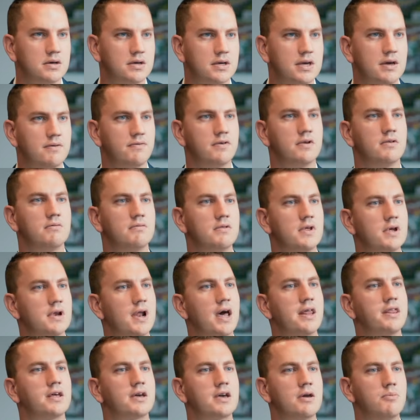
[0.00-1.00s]
given that
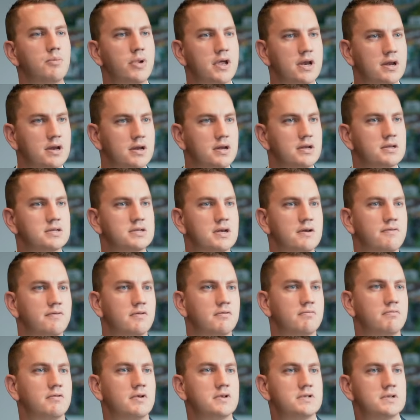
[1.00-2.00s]
other competitors have
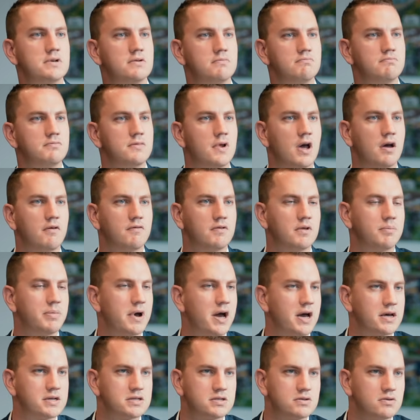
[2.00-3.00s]
arisen over the
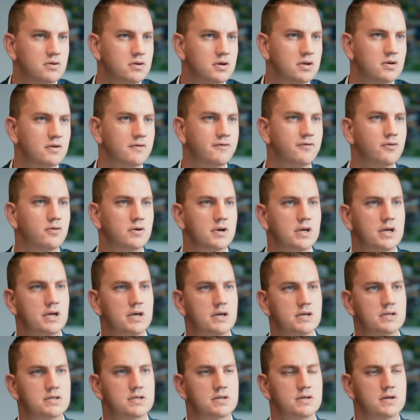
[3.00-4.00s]
past 30 or 40
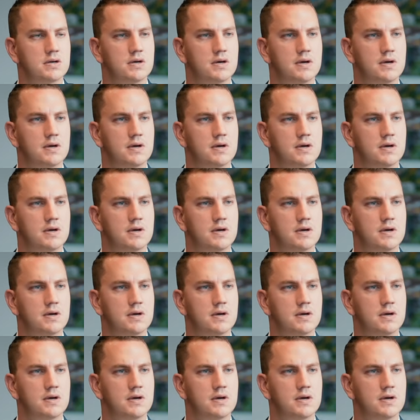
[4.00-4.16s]
years?